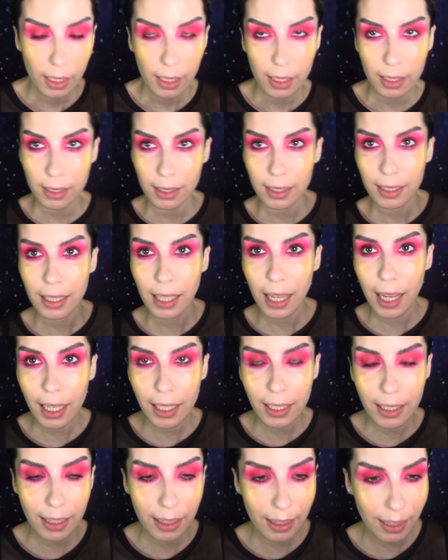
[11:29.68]
And
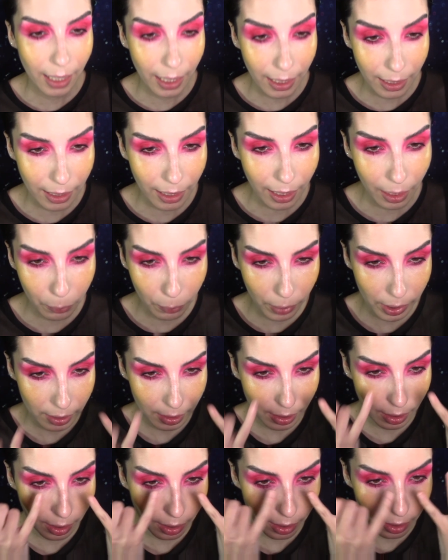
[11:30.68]
I think I
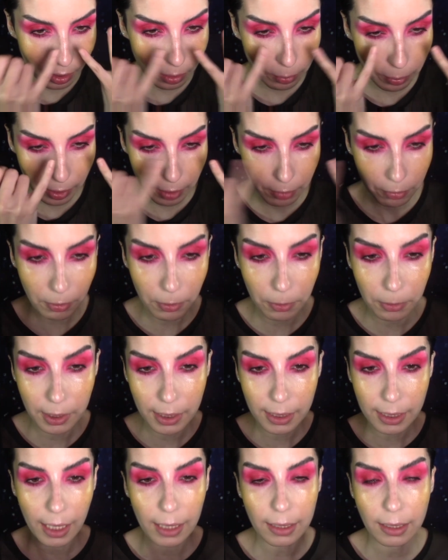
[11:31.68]
want a little bit of
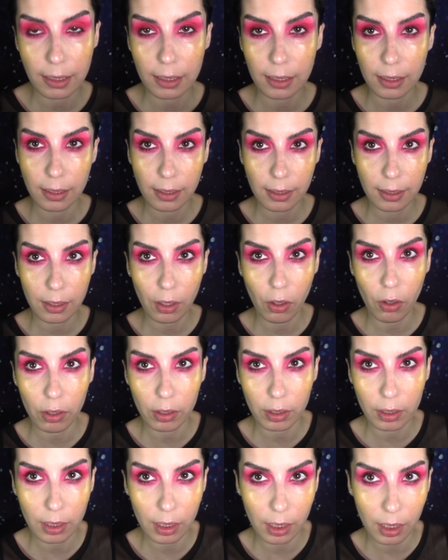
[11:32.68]
iridescence
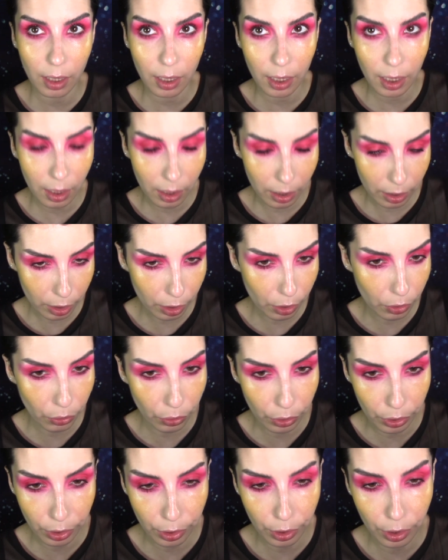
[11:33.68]
on the inner
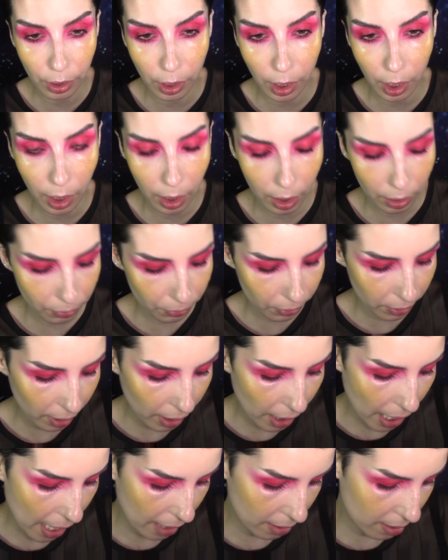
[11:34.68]
corner, and for
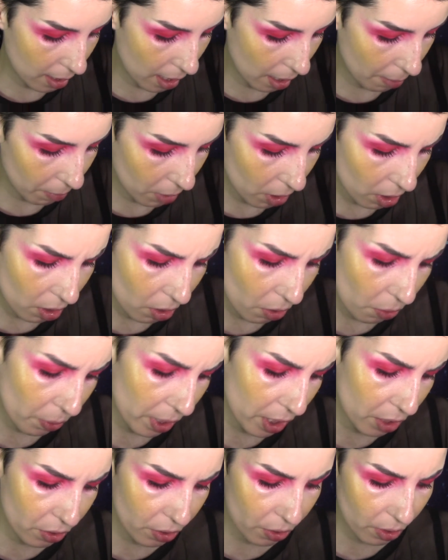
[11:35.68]
that I'm gonna go
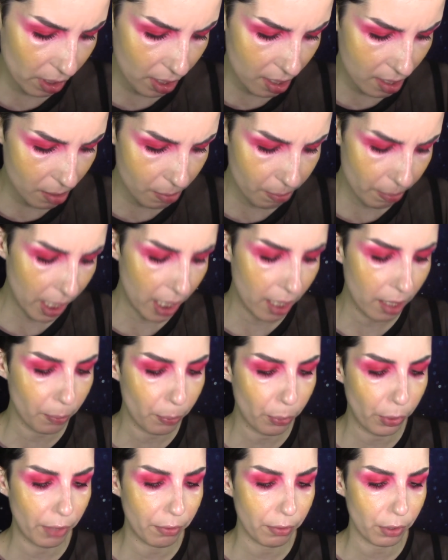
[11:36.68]
into this
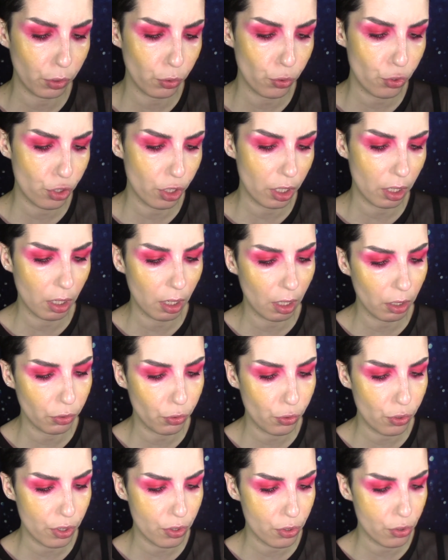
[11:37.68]
Makeup Revolution
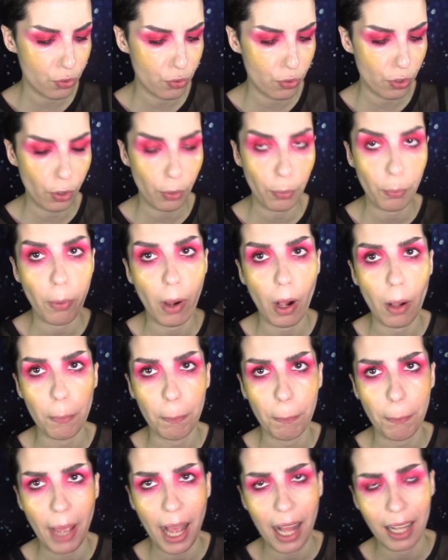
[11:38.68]
Ultra Strobe
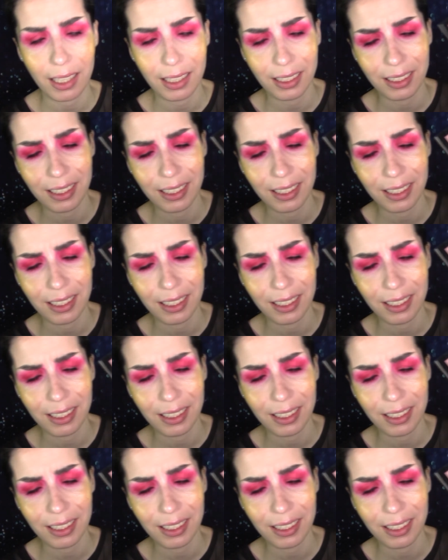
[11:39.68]
Balm palette.